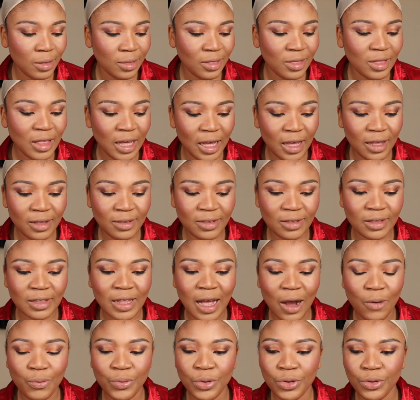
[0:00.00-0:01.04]
things
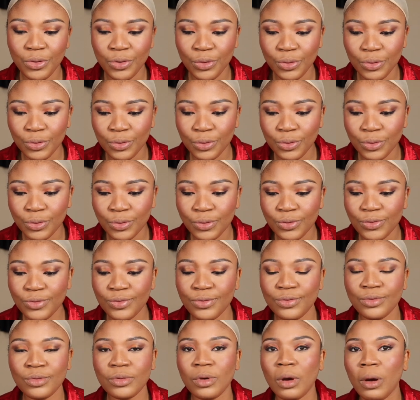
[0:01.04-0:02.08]
that we
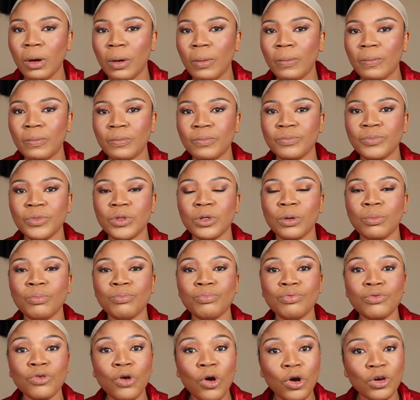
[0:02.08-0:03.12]
use the
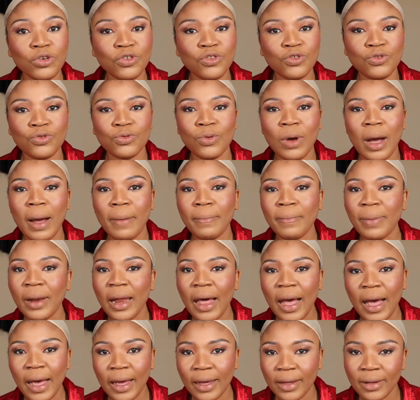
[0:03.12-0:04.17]
brush to
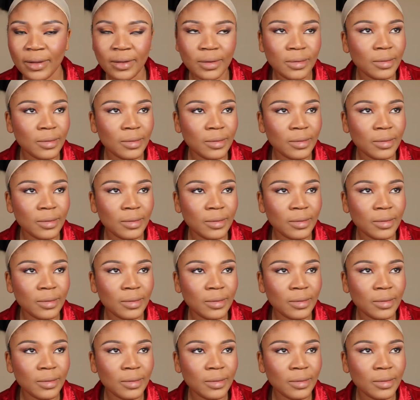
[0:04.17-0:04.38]
apply.